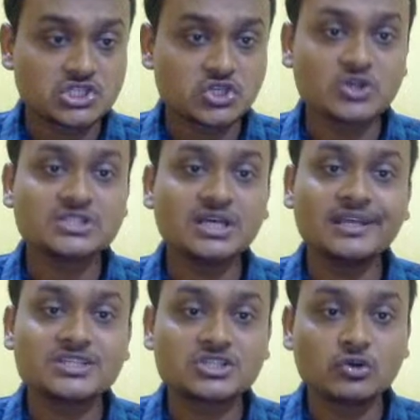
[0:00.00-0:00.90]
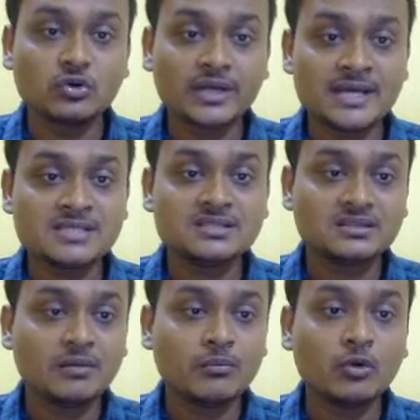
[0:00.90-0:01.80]
Chaucer is known as
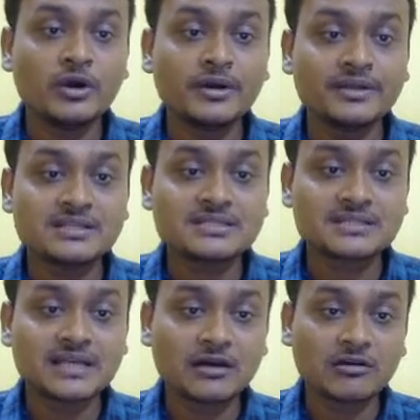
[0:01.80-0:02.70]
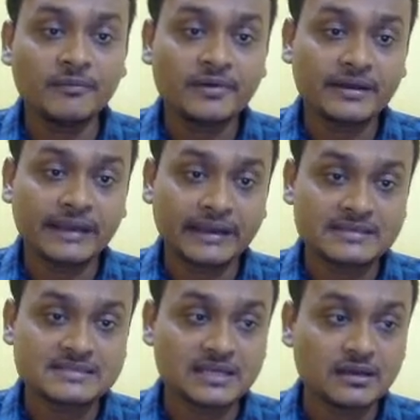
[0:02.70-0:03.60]
the morning star of
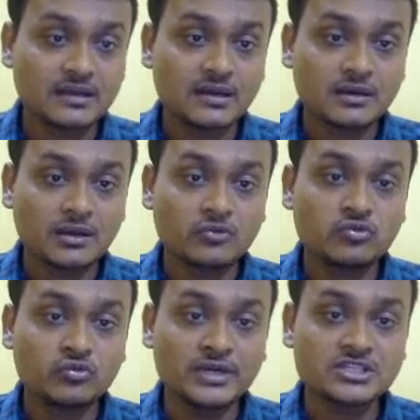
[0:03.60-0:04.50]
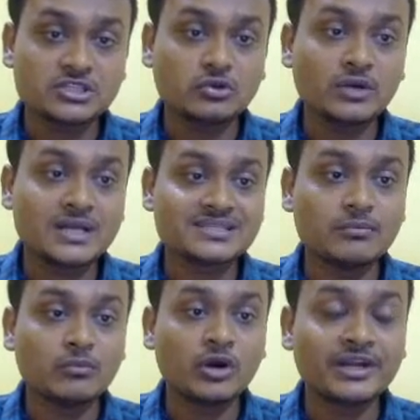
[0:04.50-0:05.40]
Renaissance. Now, who is known as the
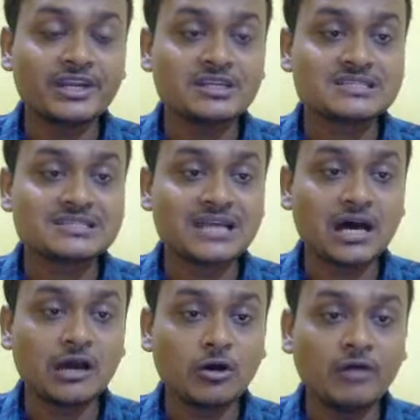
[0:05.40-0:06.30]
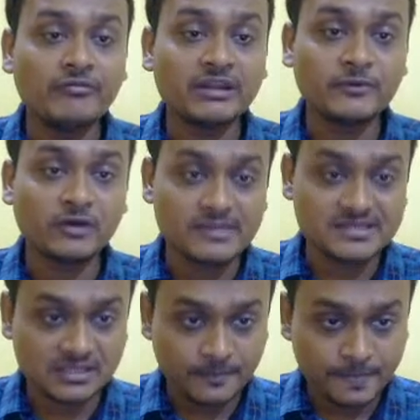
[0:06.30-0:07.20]
morning star of
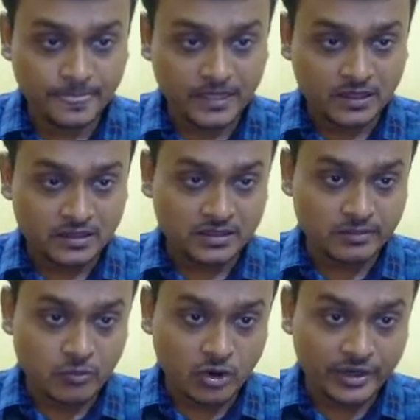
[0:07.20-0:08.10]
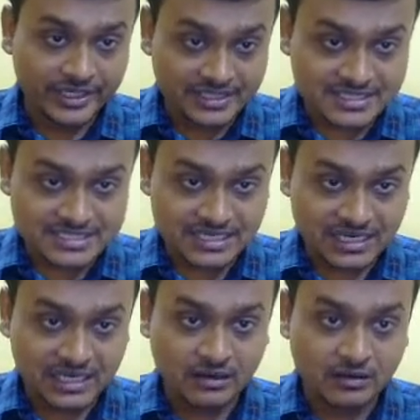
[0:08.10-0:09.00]
Reformation? The morning
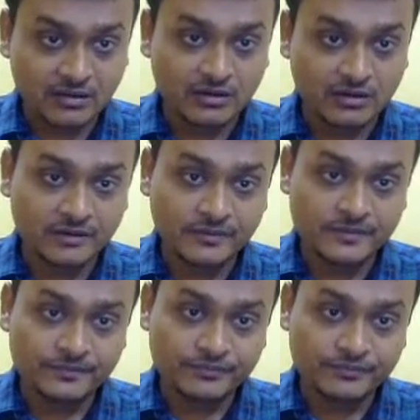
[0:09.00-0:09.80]
star of